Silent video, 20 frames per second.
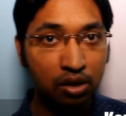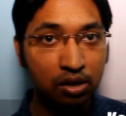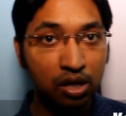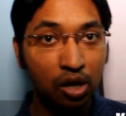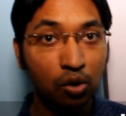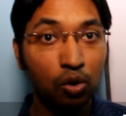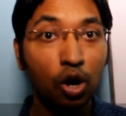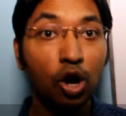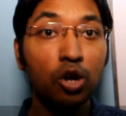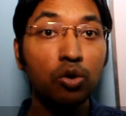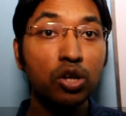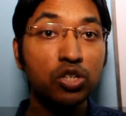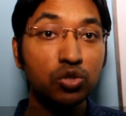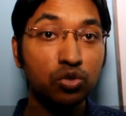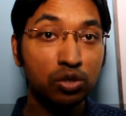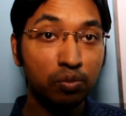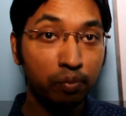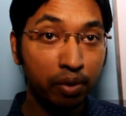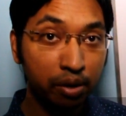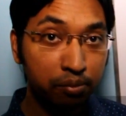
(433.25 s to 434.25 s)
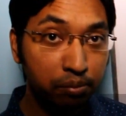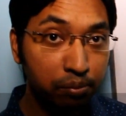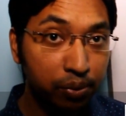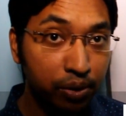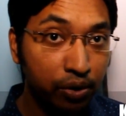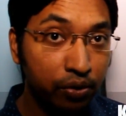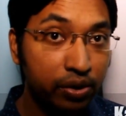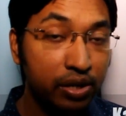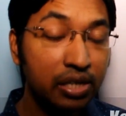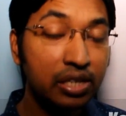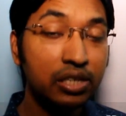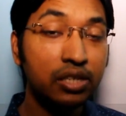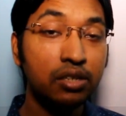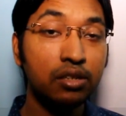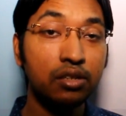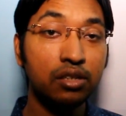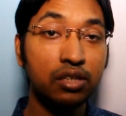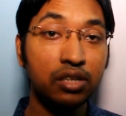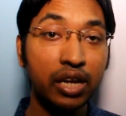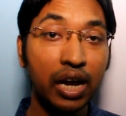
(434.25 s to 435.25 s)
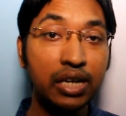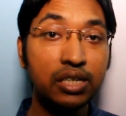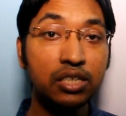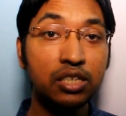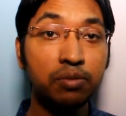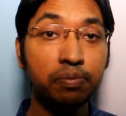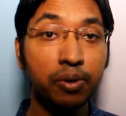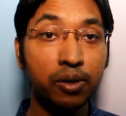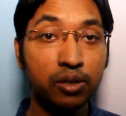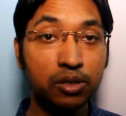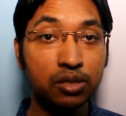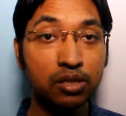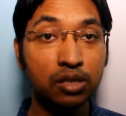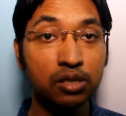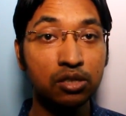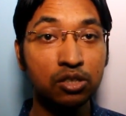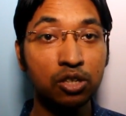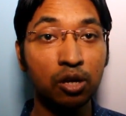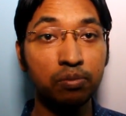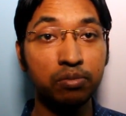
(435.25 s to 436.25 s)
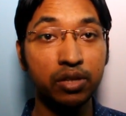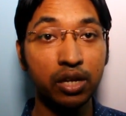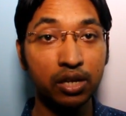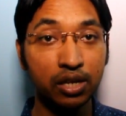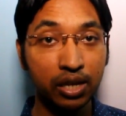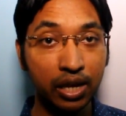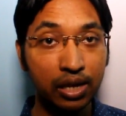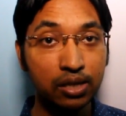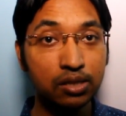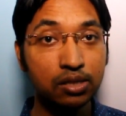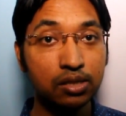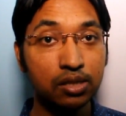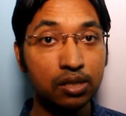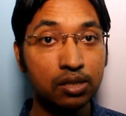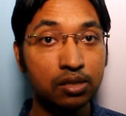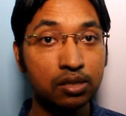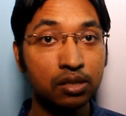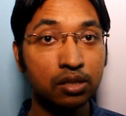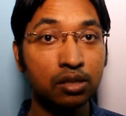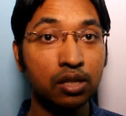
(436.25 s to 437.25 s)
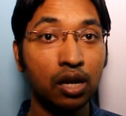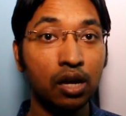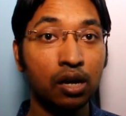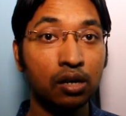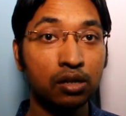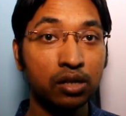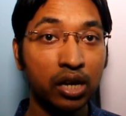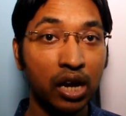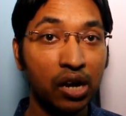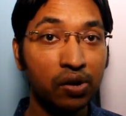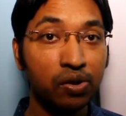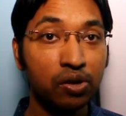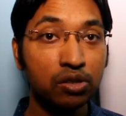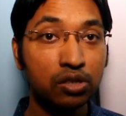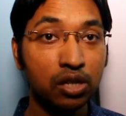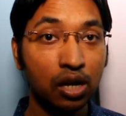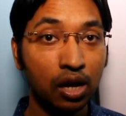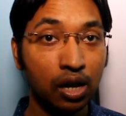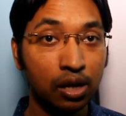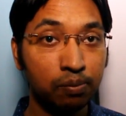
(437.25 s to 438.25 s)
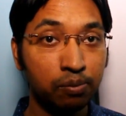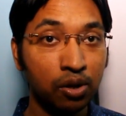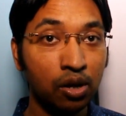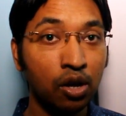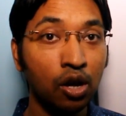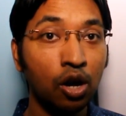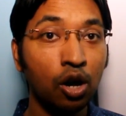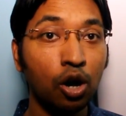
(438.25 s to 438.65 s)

Now always remember, in 90% of the cases, the karyotype